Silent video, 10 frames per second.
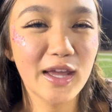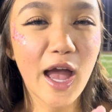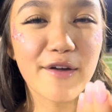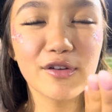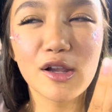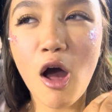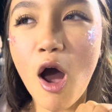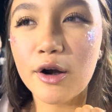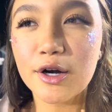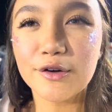I feel
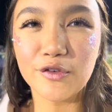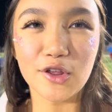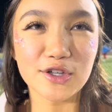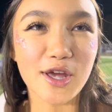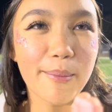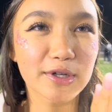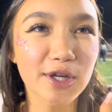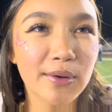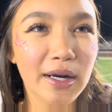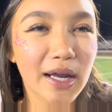honored for this
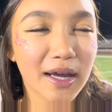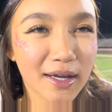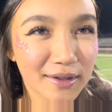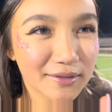opportunity.